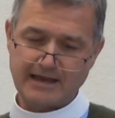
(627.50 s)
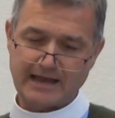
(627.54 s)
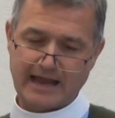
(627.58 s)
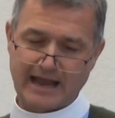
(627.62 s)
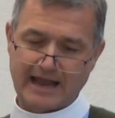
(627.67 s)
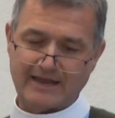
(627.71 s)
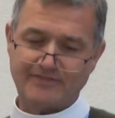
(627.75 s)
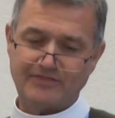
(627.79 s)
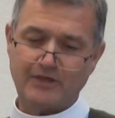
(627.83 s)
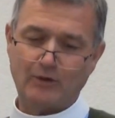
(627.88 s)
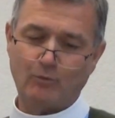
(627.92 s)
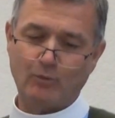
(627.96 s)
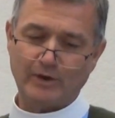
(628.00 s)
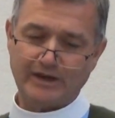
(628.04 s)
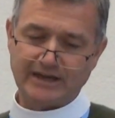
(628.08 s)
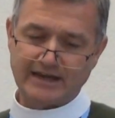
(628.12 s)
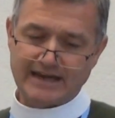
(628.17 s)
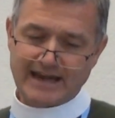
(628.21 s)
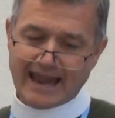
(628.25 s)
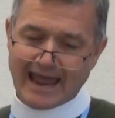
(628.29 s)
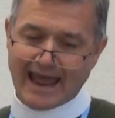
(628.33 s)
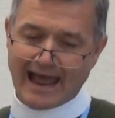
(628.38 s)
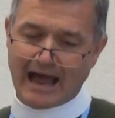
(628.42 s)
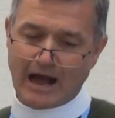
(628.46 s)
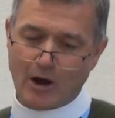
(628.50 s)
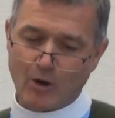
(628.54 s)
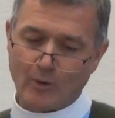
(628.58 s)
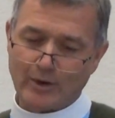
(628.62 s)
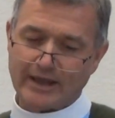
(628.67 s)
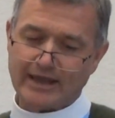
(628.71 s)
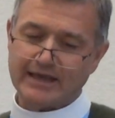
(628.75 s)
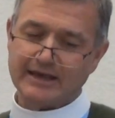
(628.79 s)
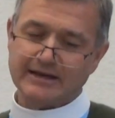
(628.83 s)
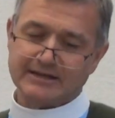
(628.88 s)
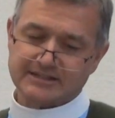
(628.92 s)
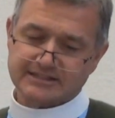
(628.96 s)
and that we
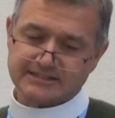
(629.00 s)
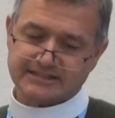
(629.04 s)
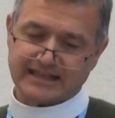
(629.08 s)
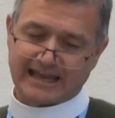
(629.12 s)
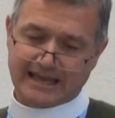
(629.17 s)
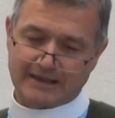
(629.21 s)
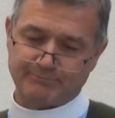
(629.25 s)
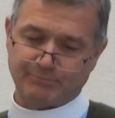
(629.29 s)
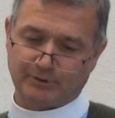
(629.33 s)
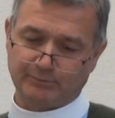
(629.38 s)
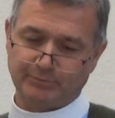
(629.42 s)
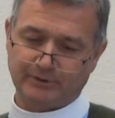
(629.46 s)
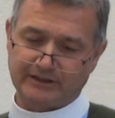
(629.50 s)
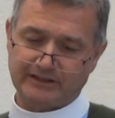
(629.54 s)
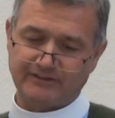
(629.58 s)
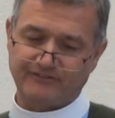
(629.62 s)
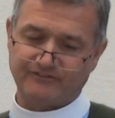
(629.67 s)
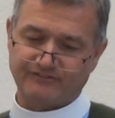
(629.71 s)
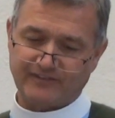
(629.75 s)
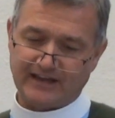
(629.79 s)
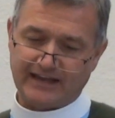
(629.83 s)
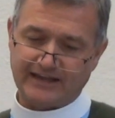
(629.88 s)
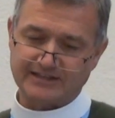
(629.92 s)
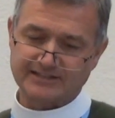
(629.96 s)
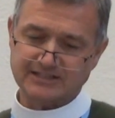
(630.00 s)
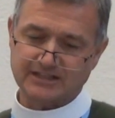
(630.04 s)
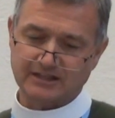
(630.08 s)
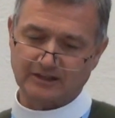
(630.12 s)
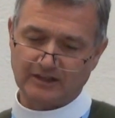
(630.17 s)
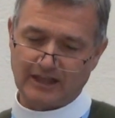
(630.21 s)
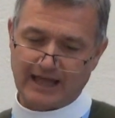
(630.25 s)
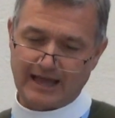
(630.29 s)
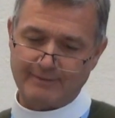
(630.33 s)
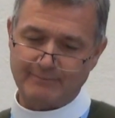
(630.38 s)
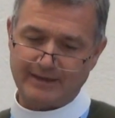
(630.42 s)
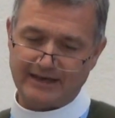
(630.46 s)
now inescapably face
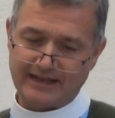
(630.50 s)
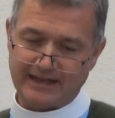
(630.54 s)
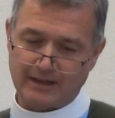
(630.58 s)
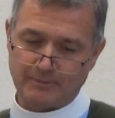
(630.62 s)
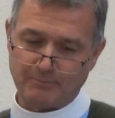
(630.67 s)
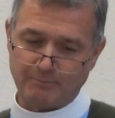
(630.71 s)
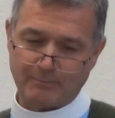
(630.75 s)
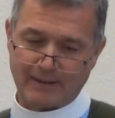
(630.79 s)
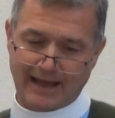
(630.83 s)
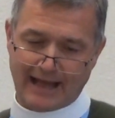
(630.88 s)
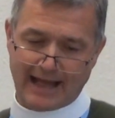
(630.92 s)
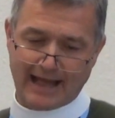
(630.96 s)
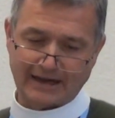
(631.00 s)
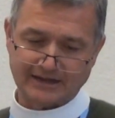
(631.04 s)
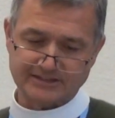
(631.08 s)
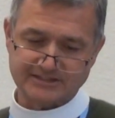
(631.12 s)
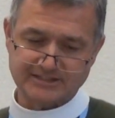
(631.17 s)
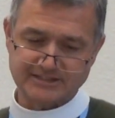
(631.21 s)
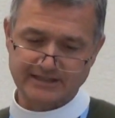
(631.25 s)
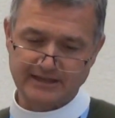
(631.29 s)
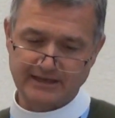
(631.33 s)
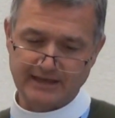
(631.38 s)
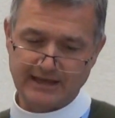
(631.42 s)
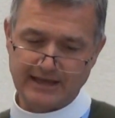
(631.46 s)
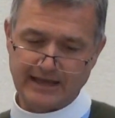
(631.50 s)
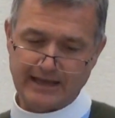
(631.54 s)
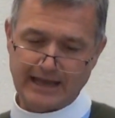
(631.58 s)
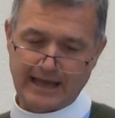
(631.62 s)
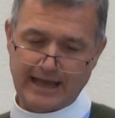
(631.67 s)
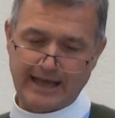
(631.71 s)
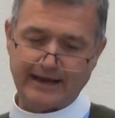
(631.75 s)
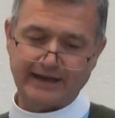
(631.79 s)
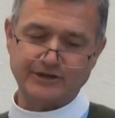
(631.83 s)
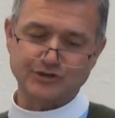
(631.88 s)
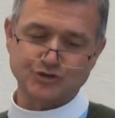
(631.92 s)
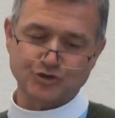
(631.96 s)
climate impacts
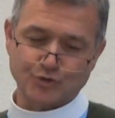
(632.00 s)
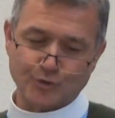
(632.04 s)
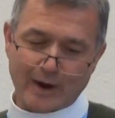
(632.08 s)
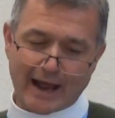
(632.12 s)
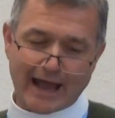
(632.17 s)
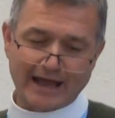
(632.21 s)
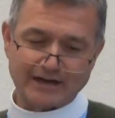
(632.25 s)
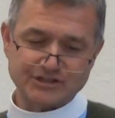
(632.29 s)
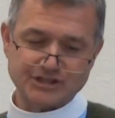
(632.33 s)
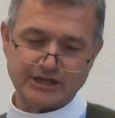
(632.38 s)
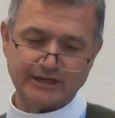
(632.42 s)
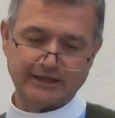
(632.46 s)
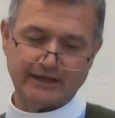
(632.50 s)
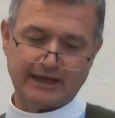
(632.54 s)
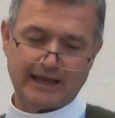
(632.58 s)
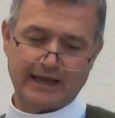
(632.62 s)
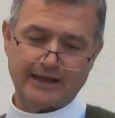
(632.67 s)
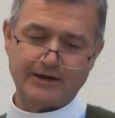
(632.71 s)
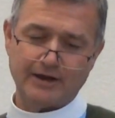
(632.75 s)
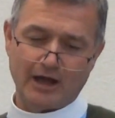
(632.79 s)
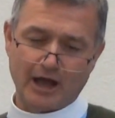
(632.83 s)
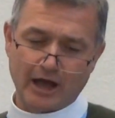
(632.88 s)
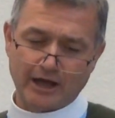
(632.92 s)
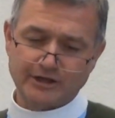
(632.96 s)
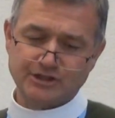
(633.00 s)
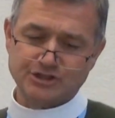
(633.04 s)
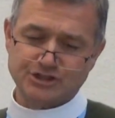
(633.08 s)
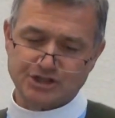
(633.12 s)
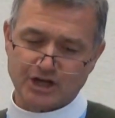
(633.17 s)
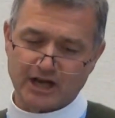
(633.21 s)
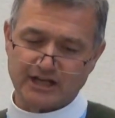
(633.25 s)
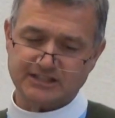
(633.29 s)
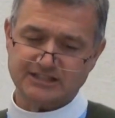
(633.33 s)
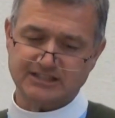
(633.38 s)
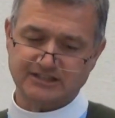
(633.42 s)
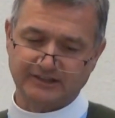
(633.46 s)
at a tragic and
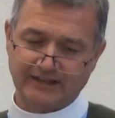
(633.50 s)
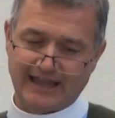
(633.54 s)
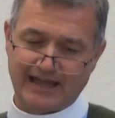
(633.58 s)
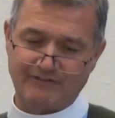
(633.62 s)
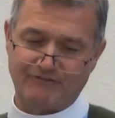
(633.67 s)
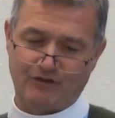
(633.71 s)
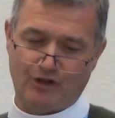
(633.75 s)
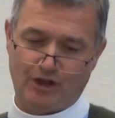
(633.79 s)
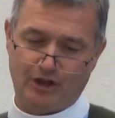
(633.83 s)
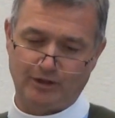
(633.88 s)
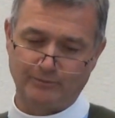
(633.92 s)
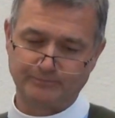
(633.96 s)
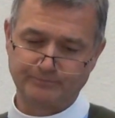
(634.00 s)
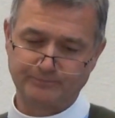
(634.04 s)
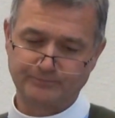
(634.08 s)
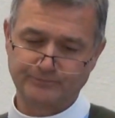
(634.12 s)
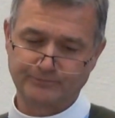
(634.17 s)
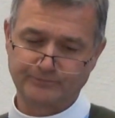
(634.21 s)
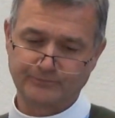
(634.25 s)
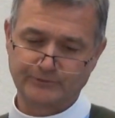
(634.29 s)
unjust level,